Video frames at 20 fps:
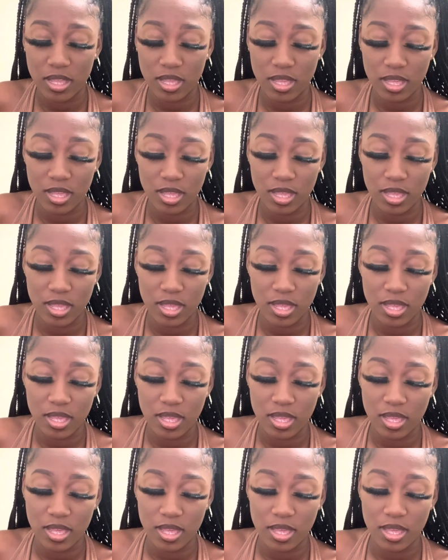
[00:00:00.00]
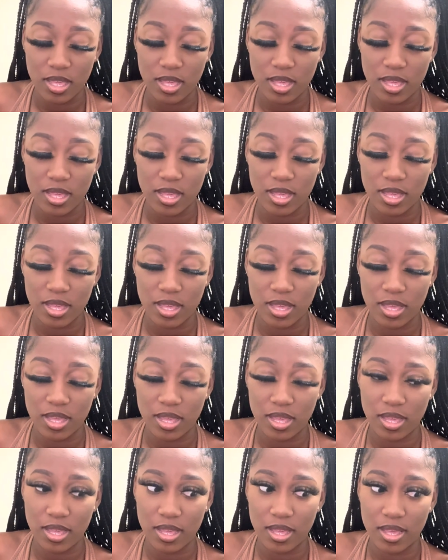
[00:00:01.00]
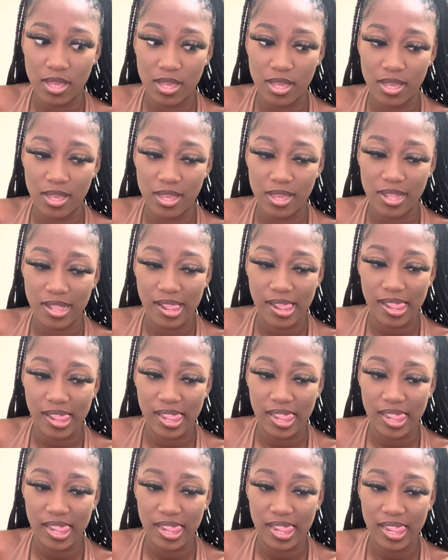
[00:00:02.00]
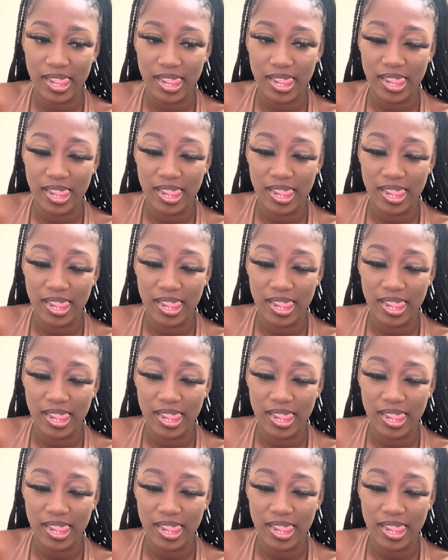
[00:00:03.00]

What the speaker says: No one is speaking in this clip.